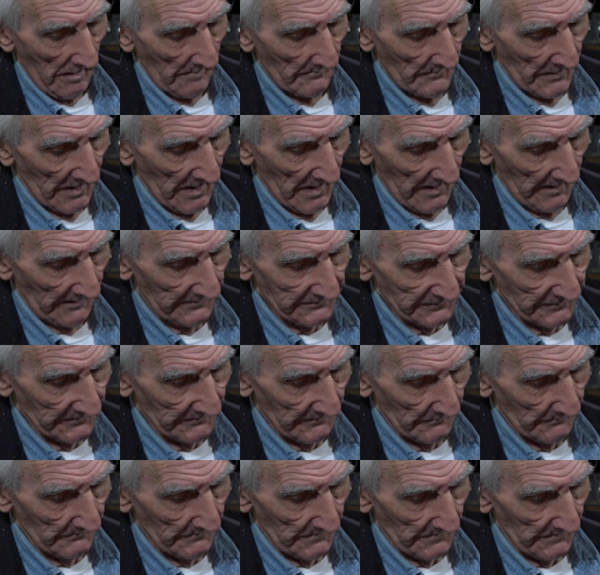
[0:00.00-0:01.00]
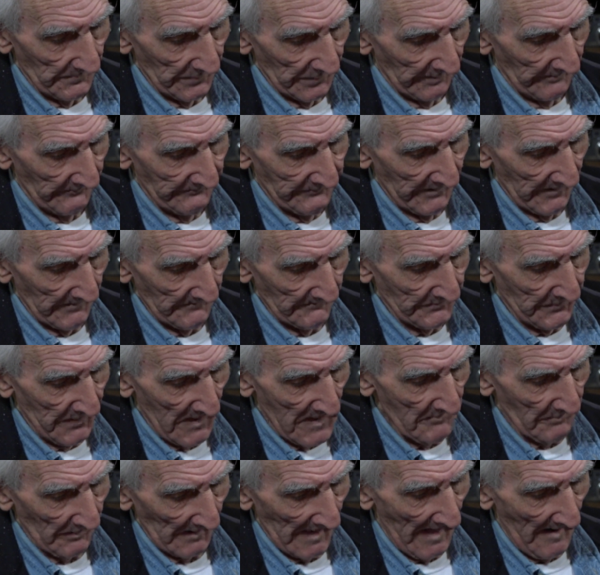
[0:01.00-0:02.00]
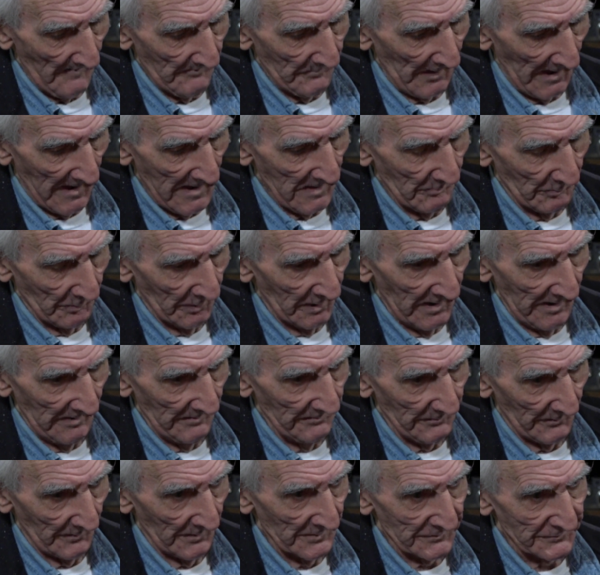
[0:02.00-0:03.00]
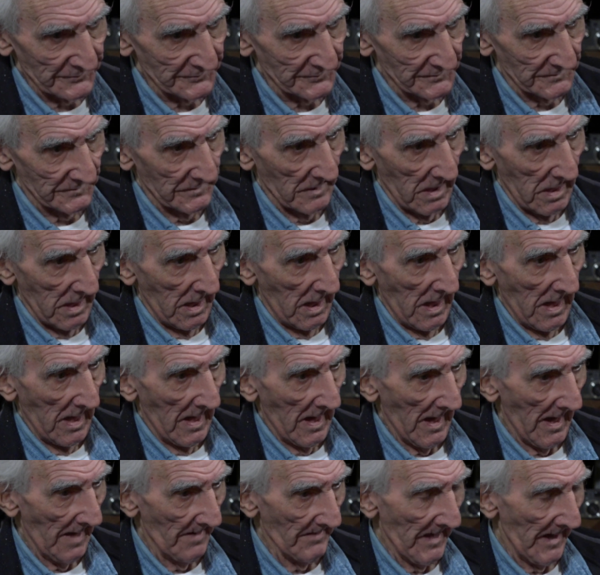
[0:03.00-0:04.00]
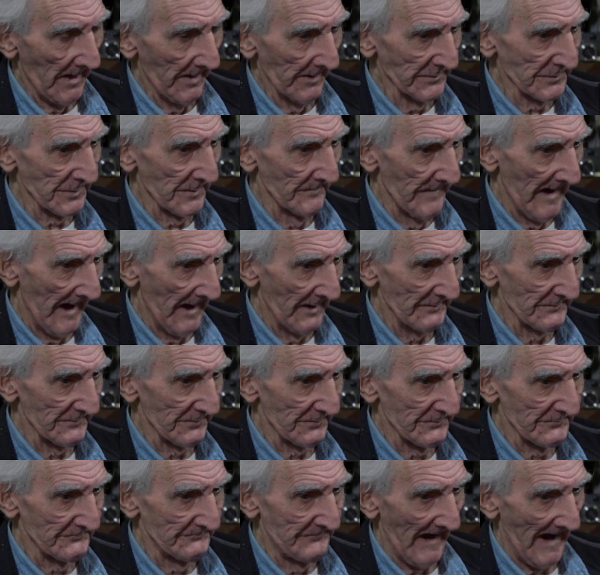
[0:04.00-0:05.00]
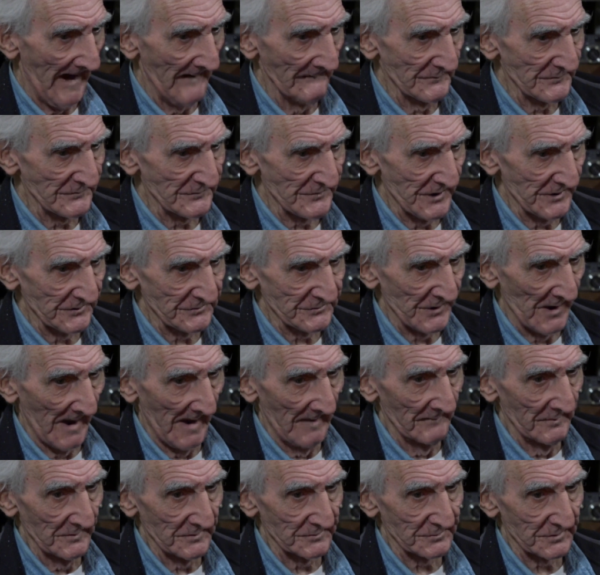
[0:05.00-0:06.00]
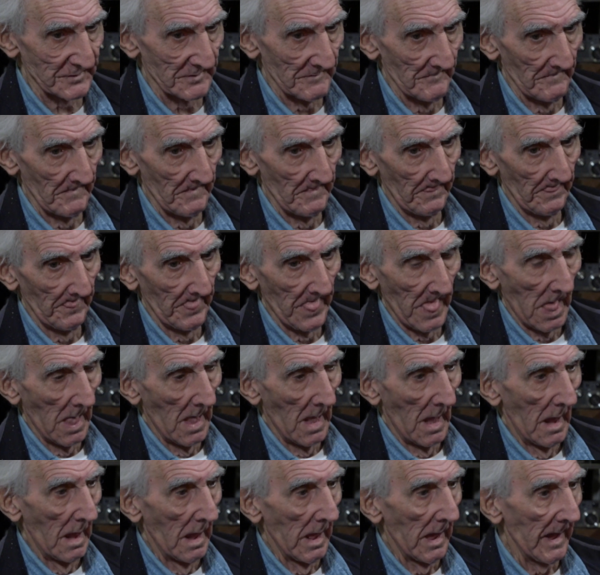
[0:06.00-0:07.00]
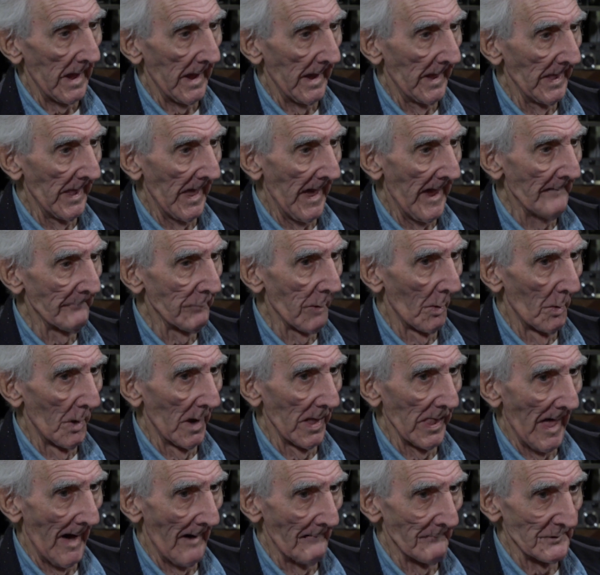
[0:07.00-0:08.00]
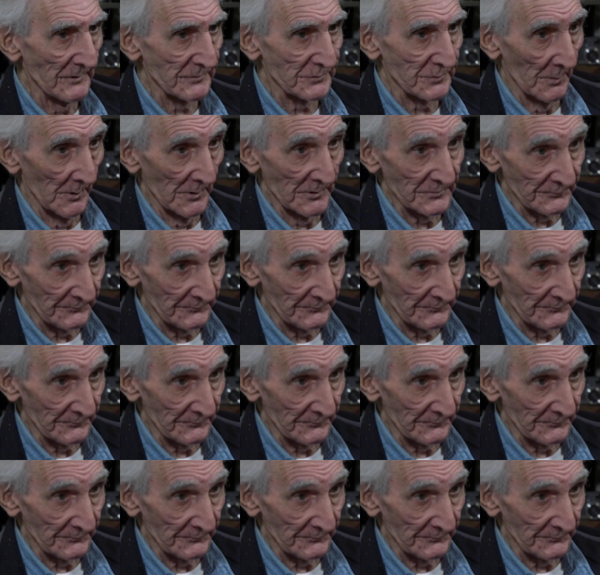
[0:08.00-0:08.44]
But the people I played with was There was about 5 or 6 of us, and every one of us was